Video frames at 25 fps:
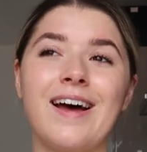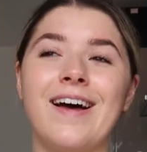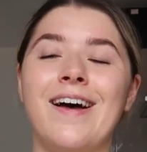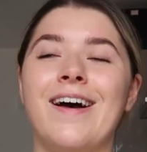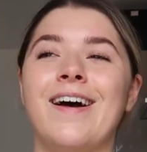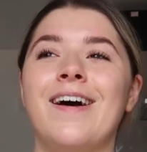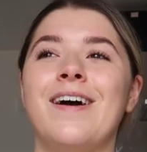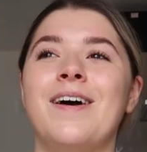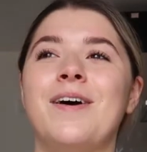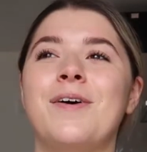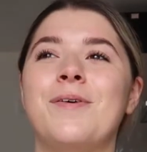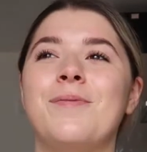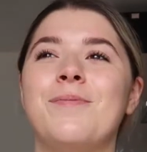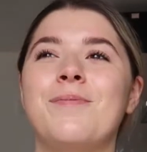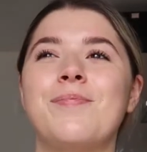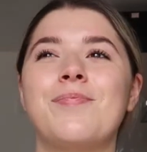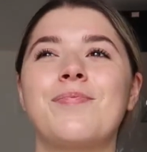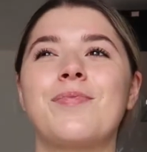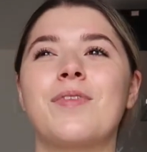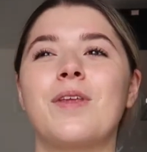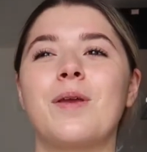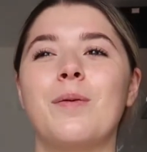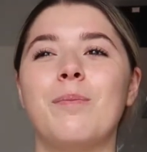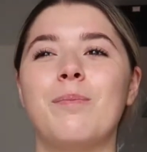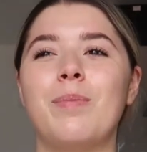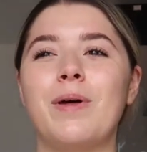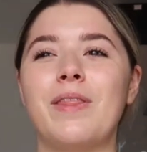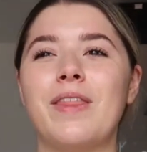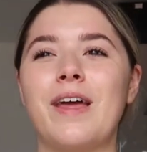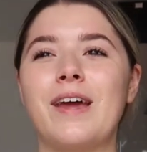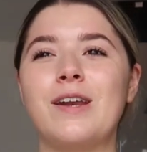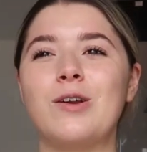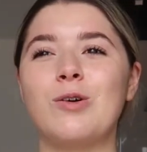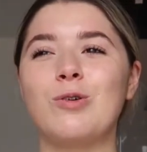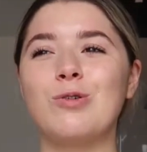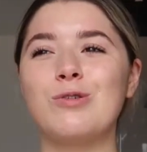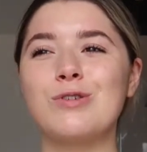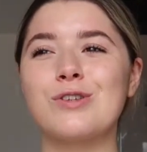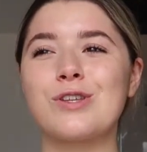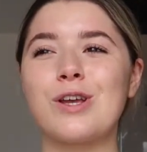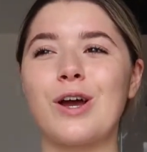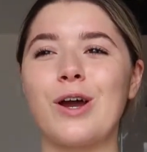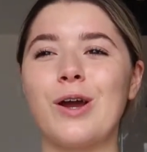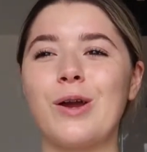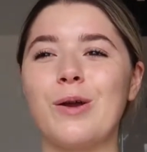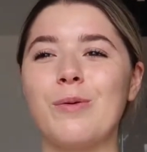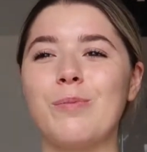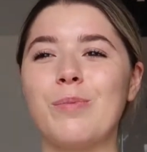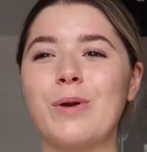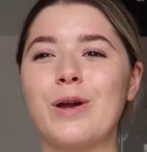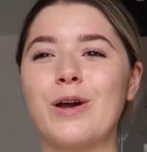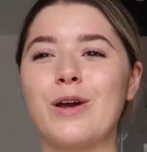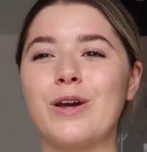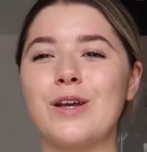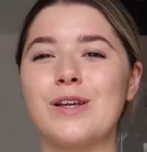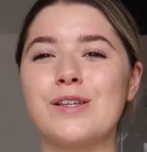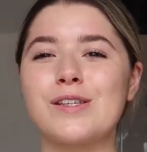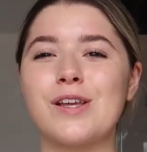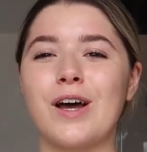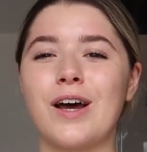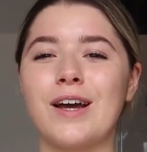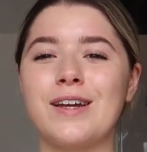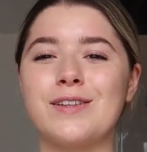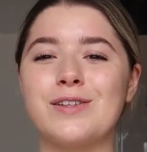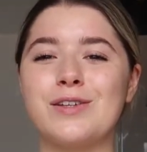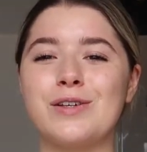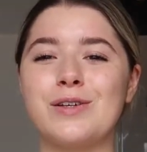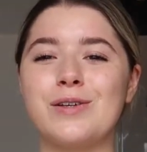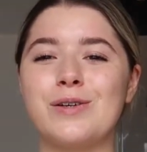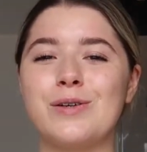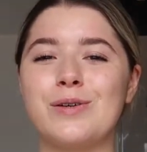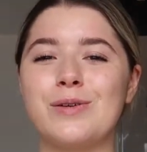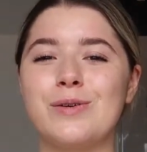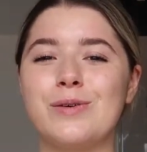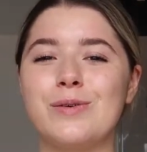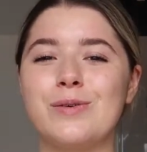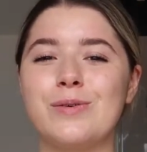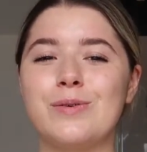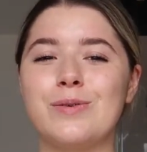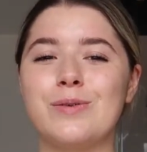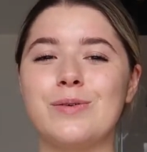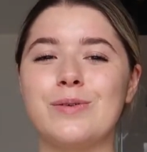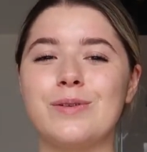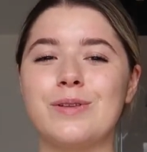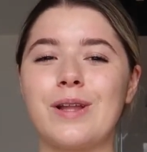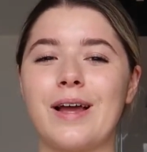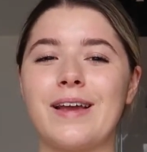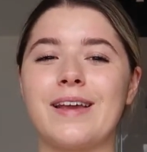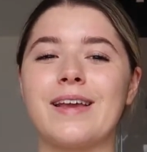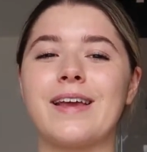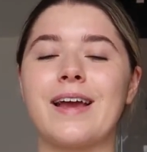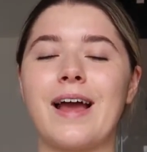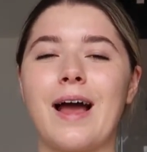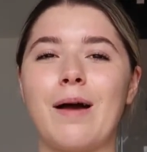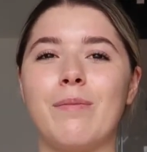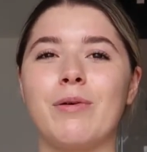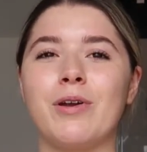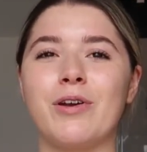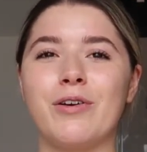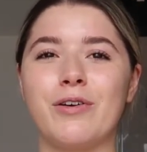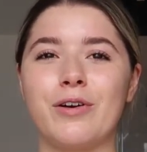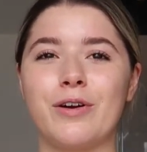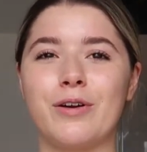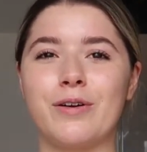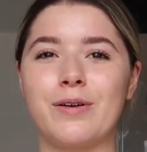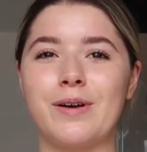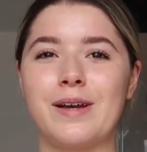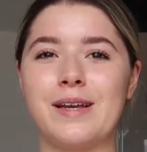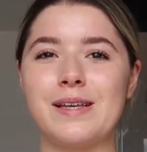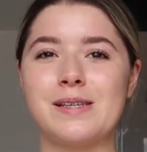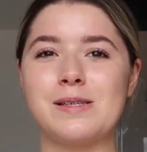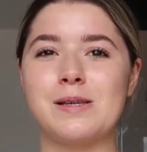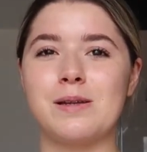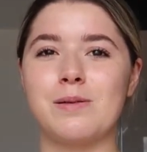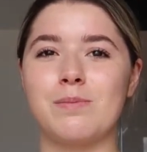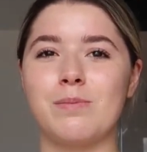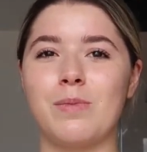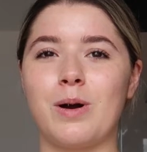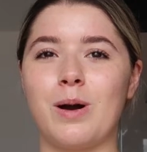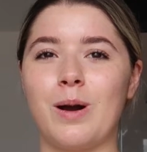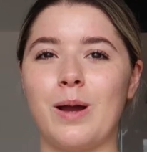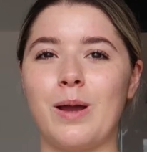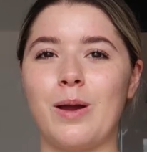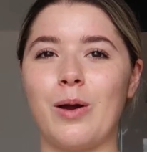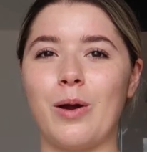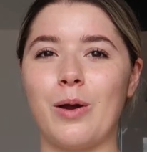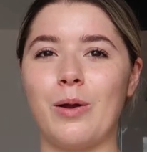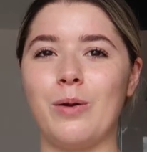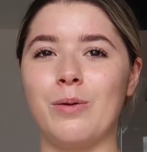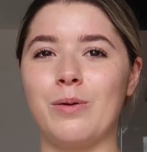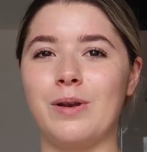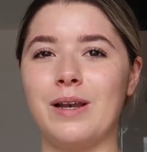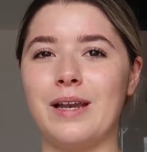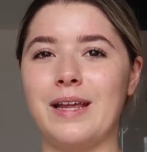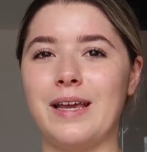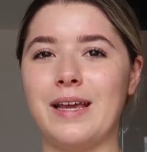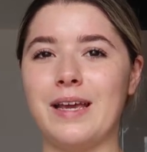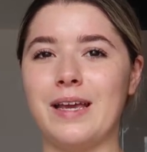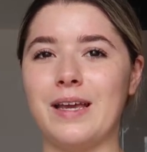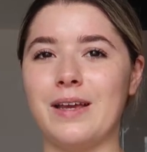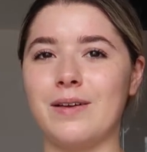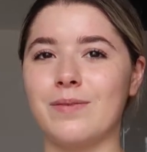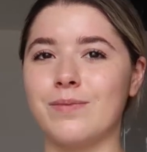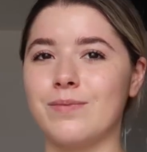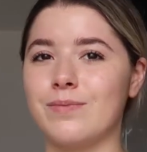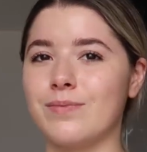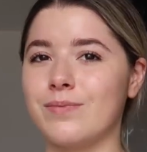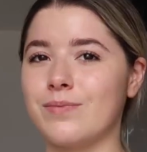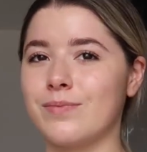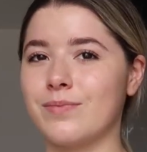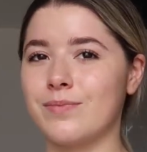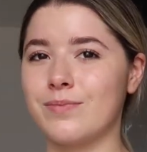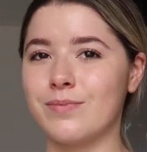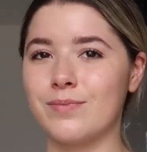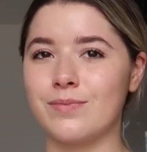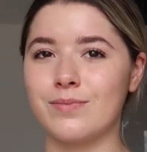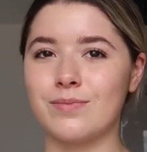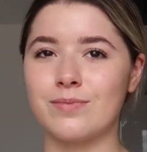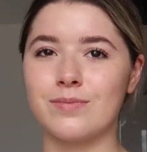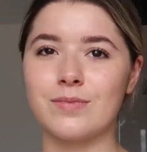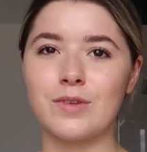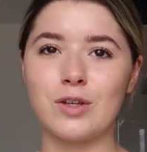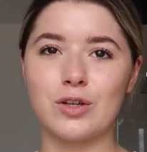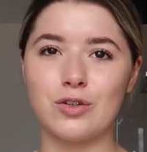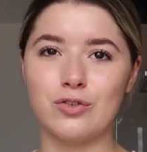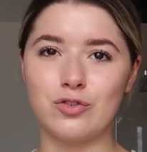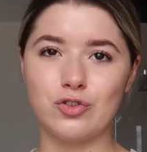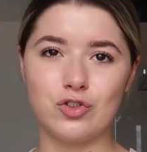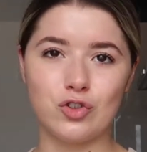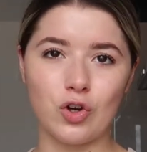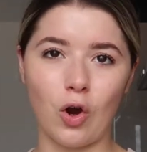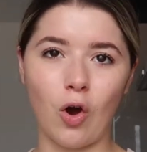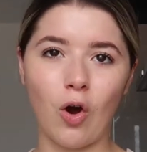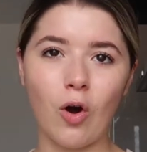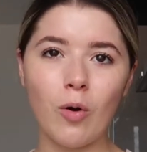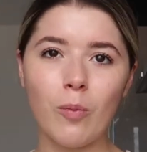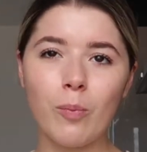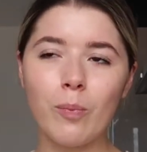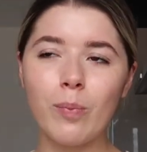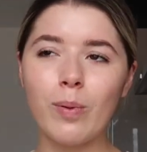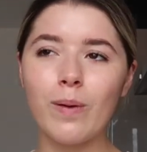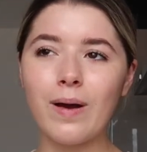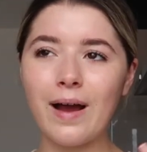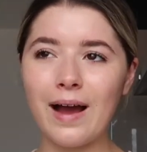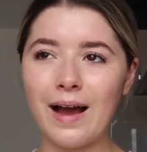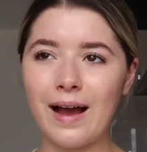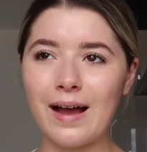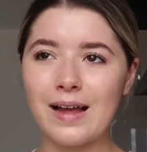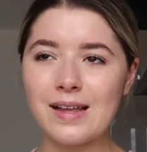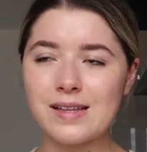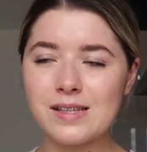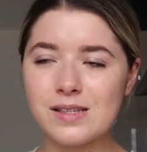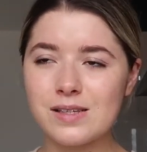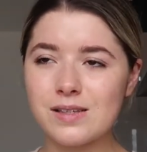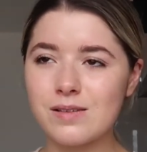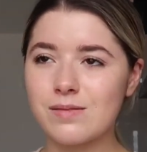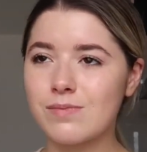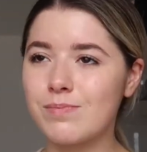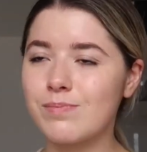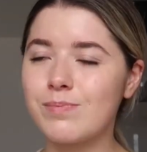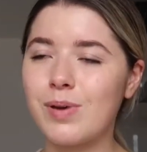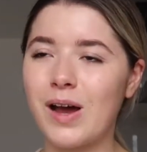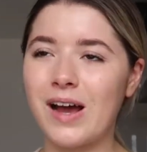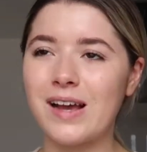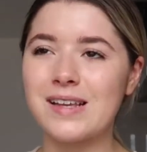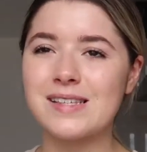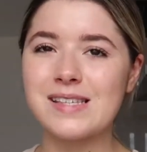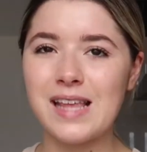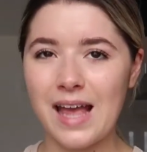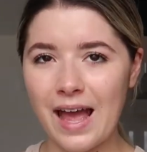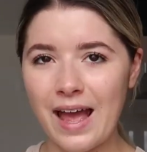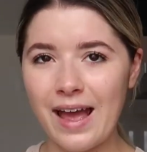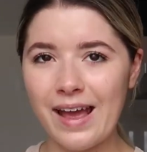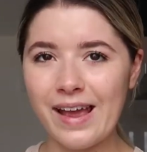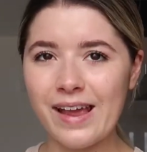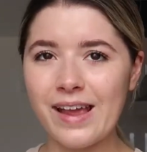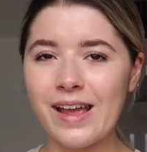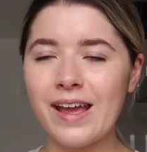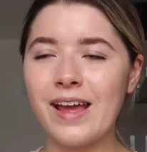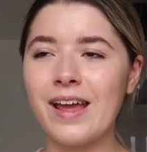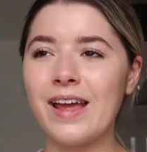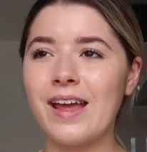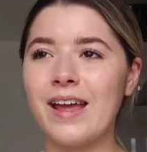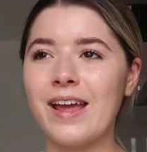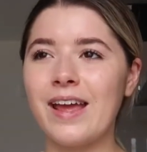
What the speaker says: but then also because I do, like, cabin crew isn't my only job as per se,